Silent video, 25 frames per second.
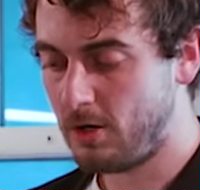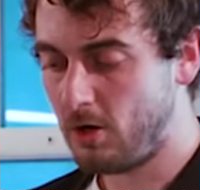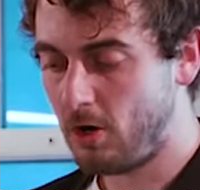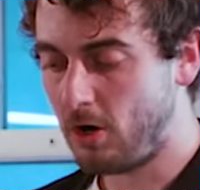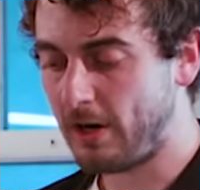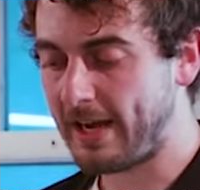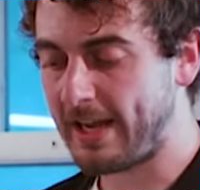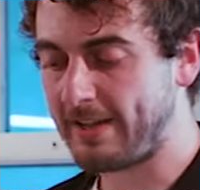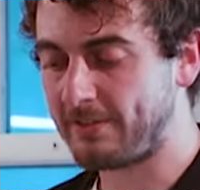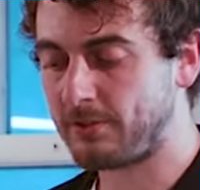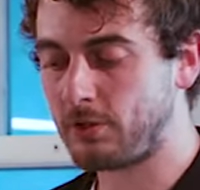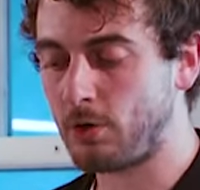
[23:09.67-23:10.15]

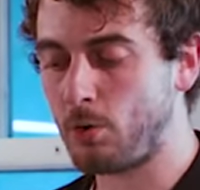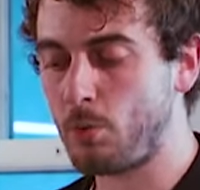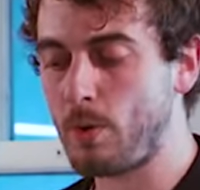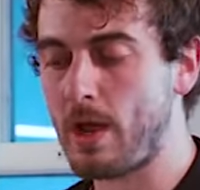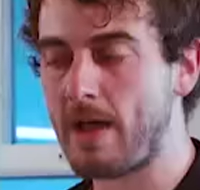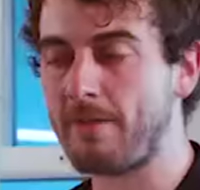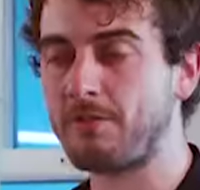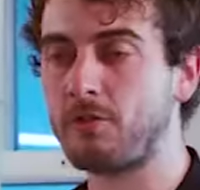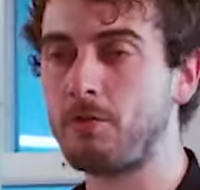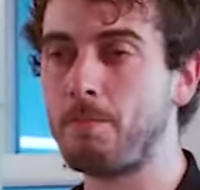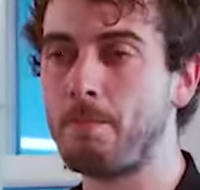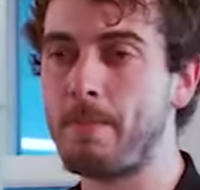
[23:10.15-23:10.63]
Okay, so we
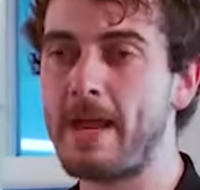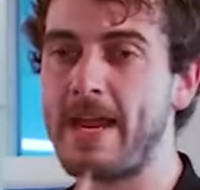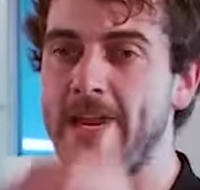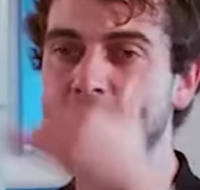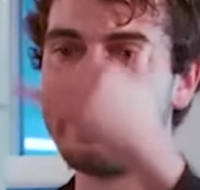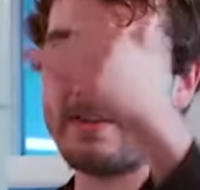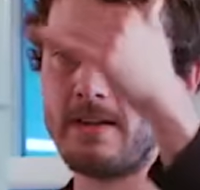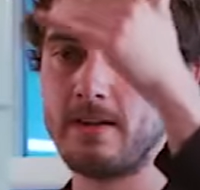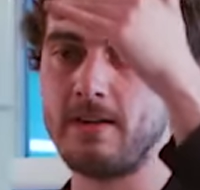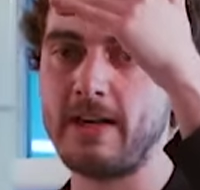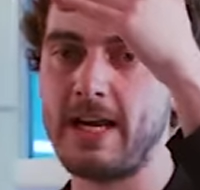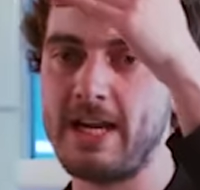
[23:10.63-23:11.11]
have the
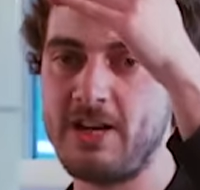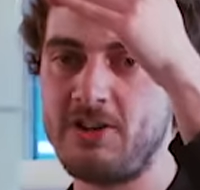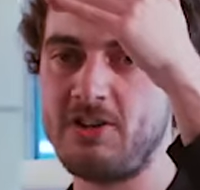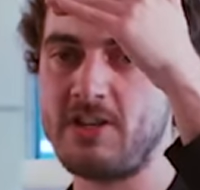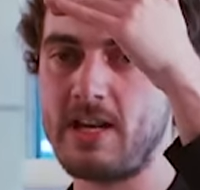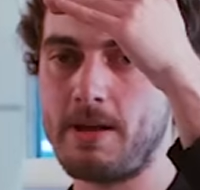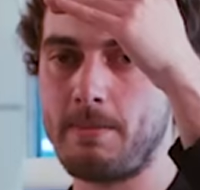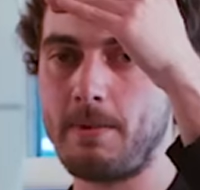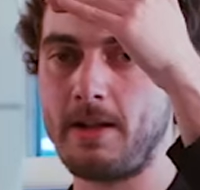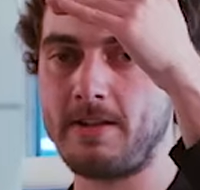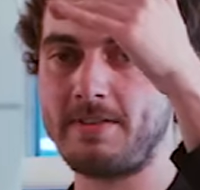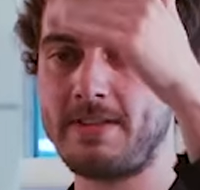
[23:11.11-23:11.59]
main
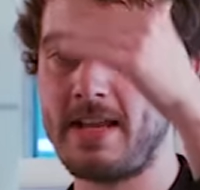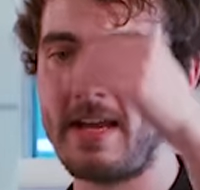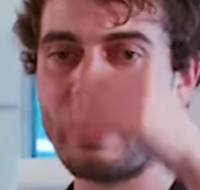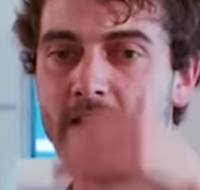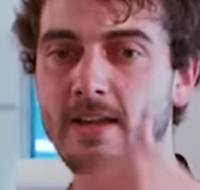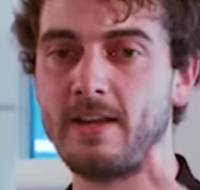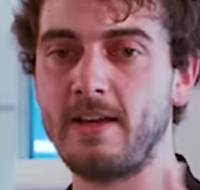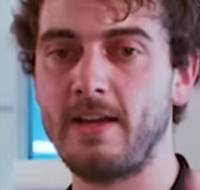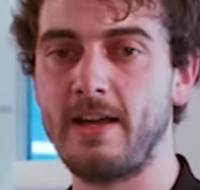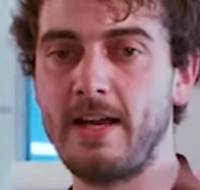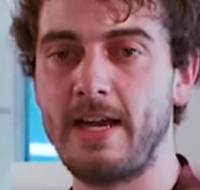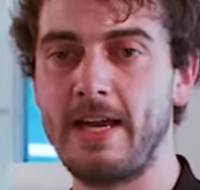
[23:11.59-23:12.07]
HTML
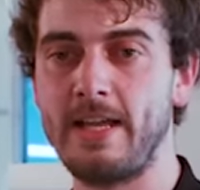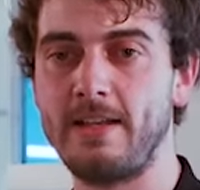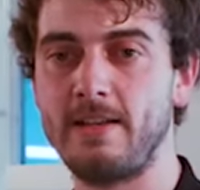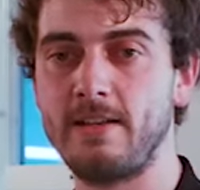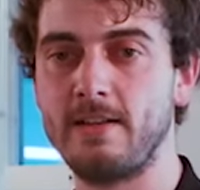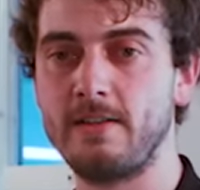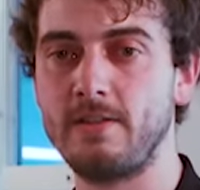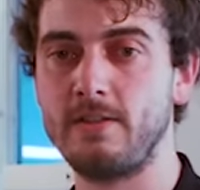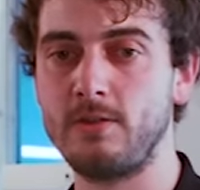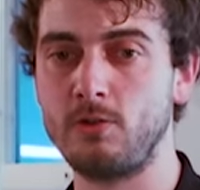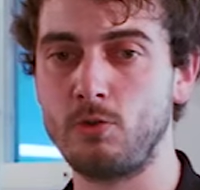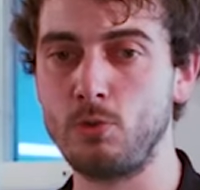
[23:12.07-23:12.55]
tag
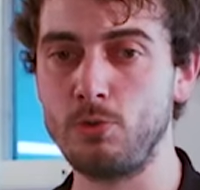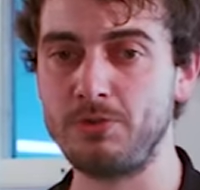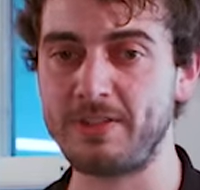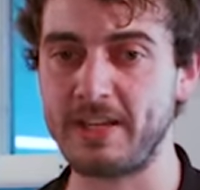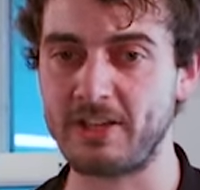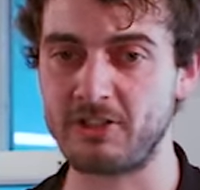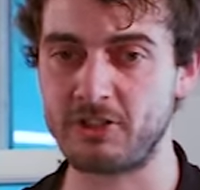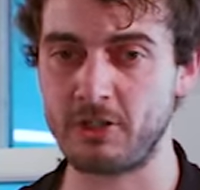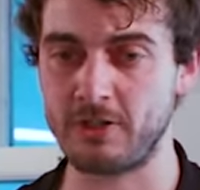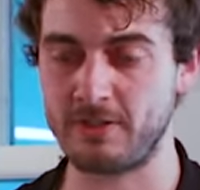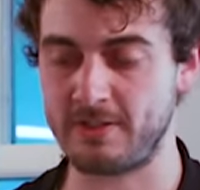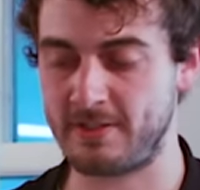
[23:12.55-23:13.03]
and two
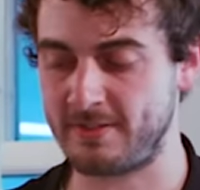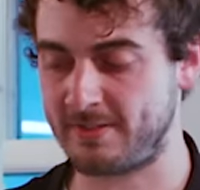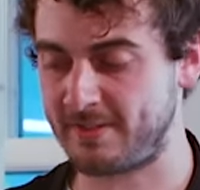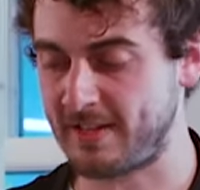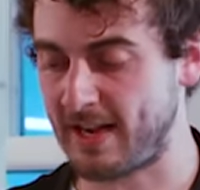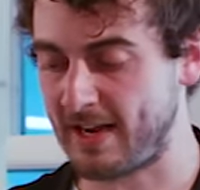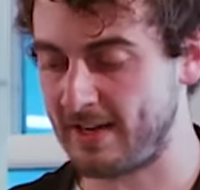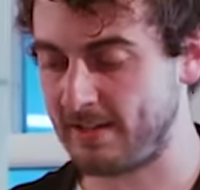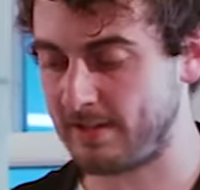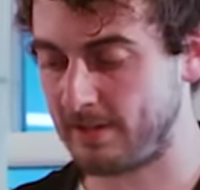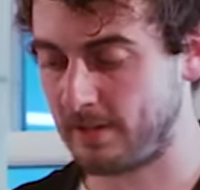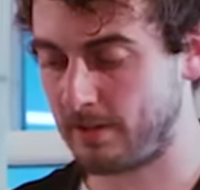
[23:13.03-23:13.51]
sections
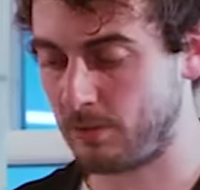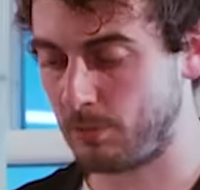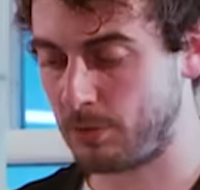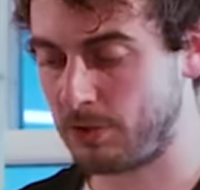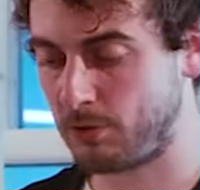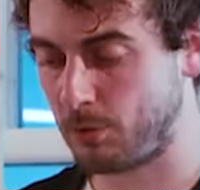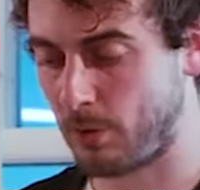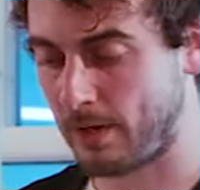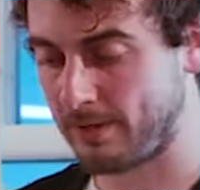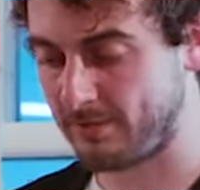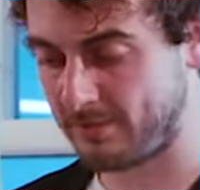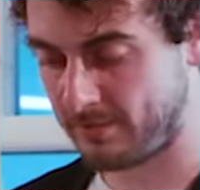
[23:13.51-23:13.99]
inside.
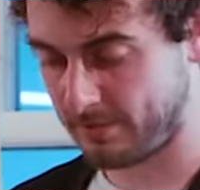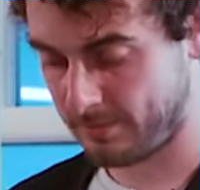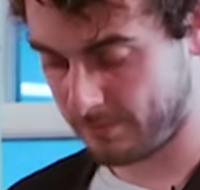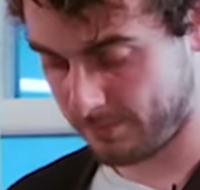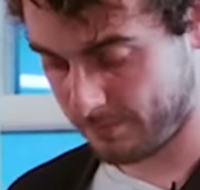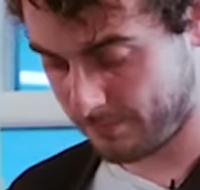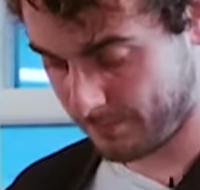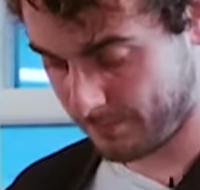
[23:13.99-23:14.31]
Which ones?